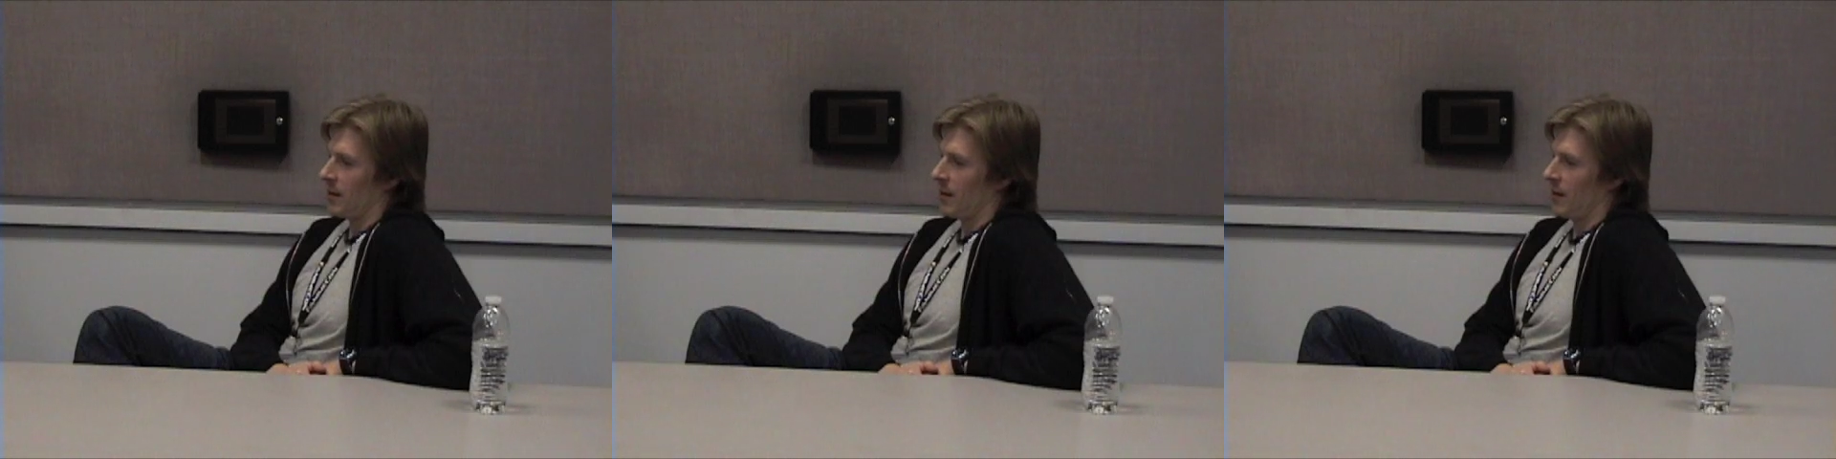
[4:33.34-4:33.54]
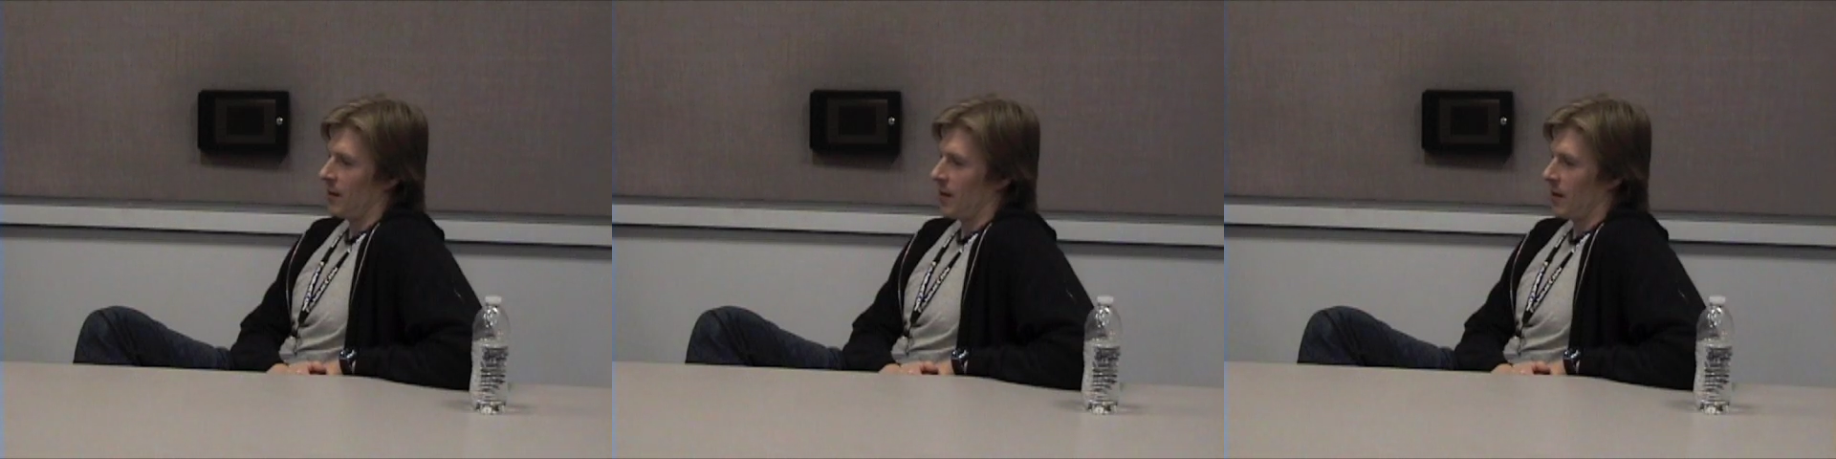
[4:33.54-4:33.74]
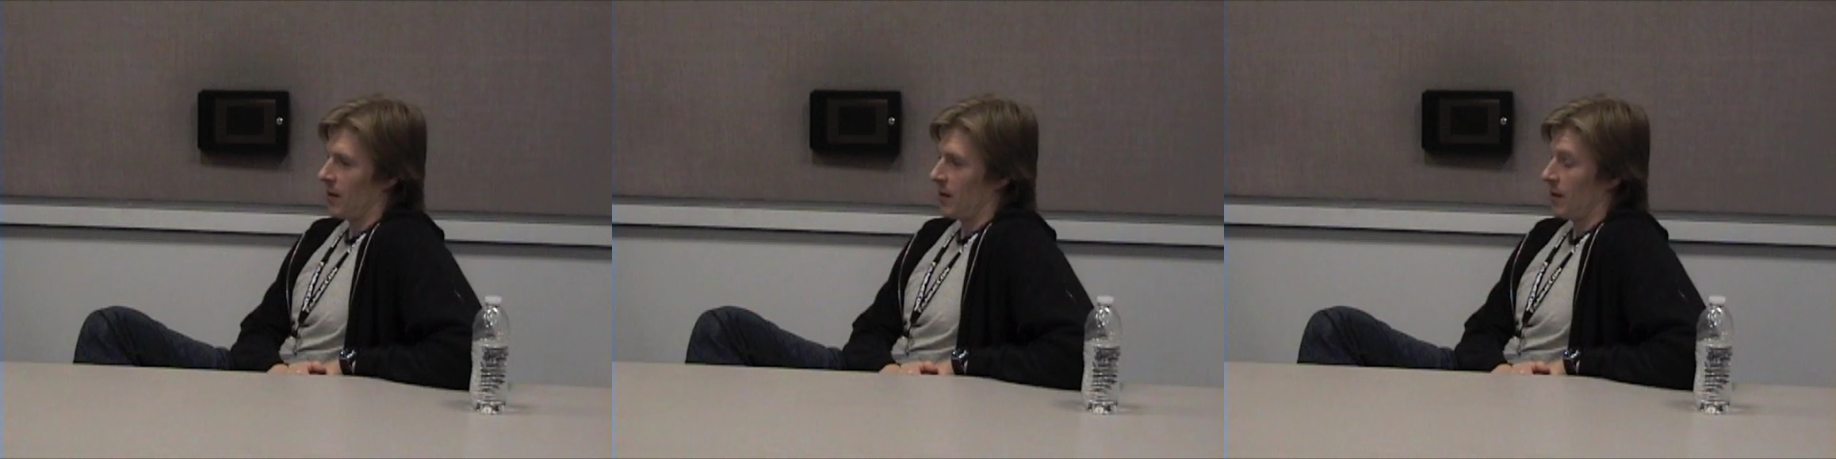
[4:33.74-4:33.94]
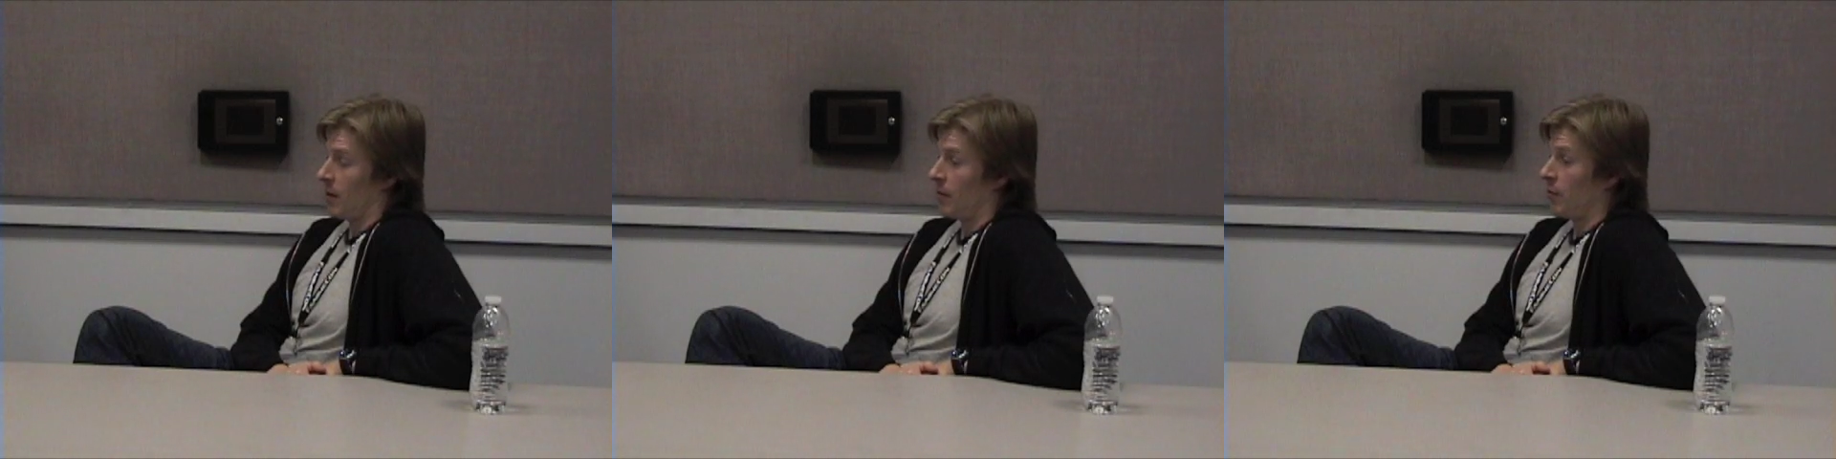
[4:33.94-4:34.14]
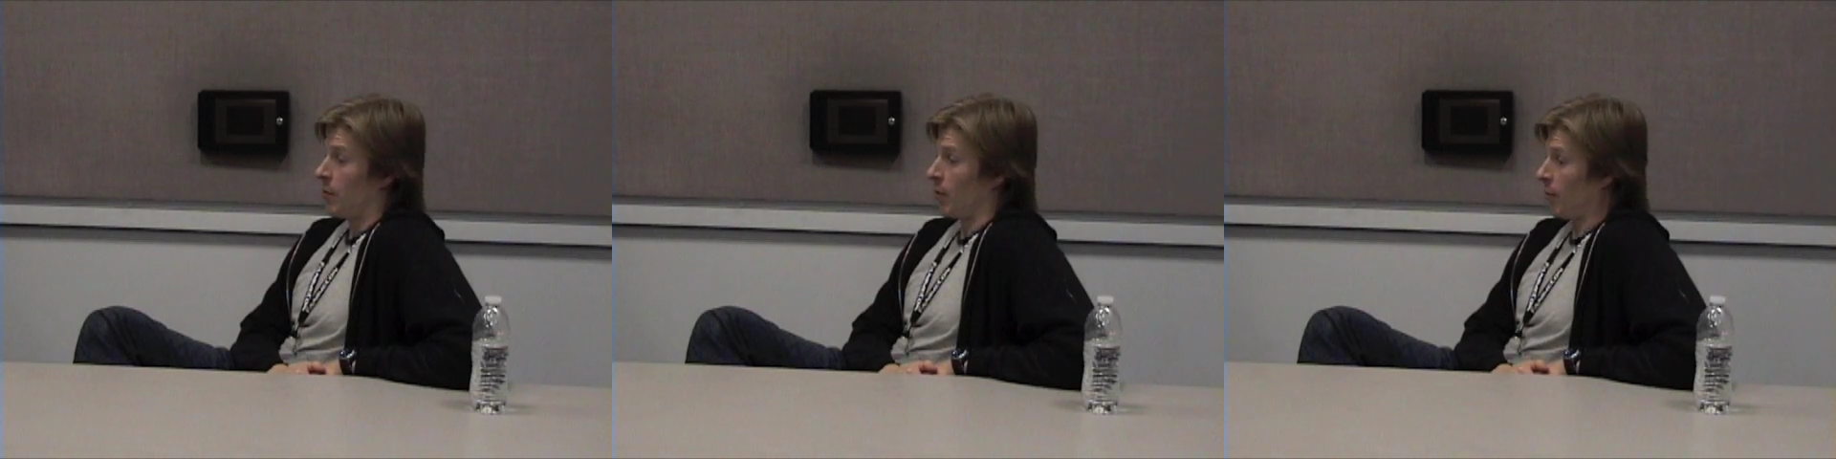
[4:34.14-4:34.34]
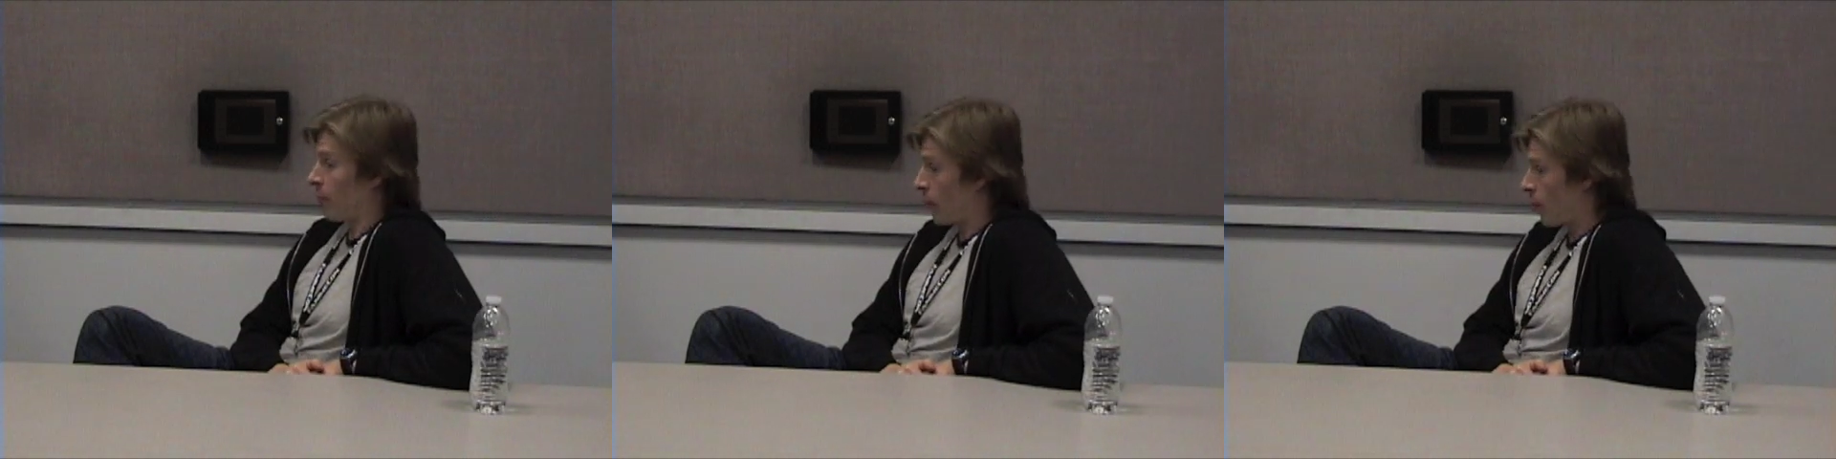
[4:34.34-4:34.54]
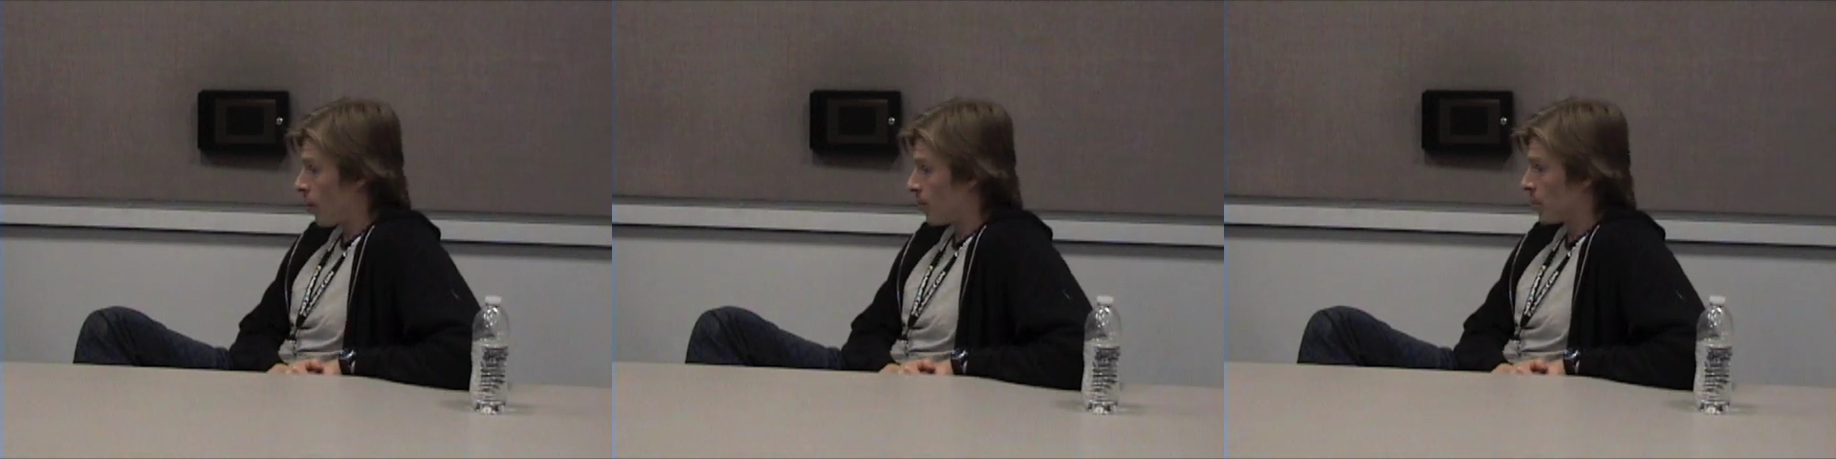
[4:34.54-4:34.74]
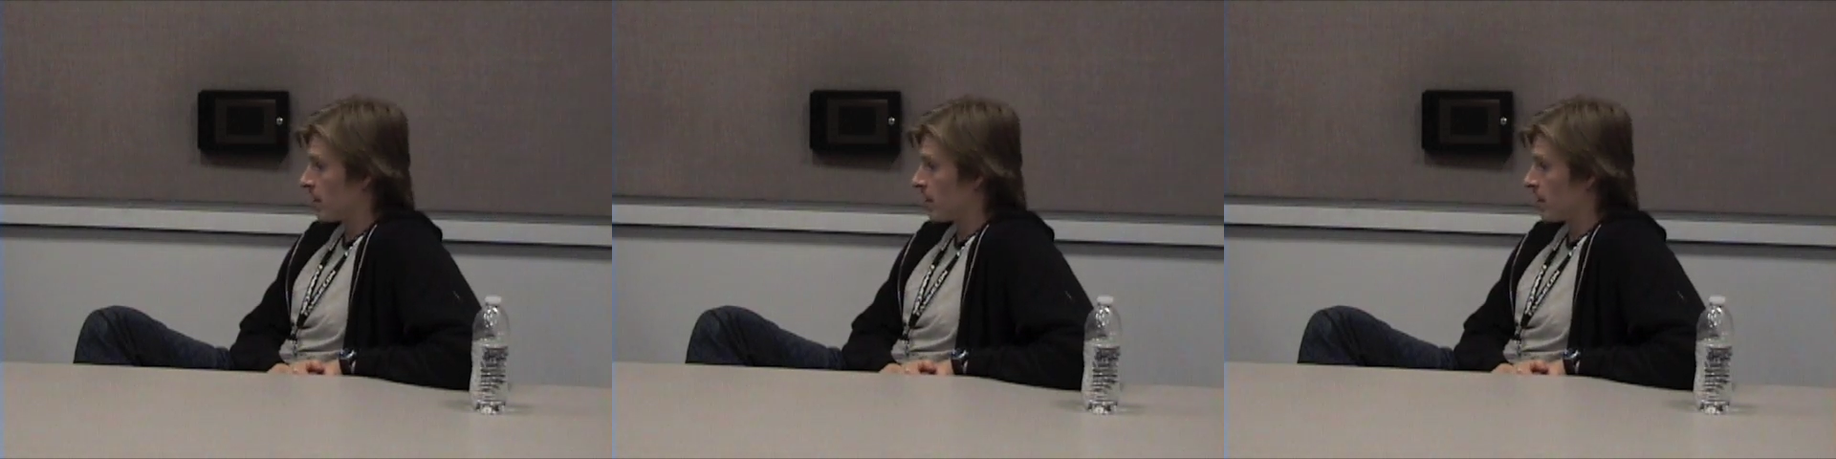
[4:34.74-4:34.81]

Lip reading: And then for 4,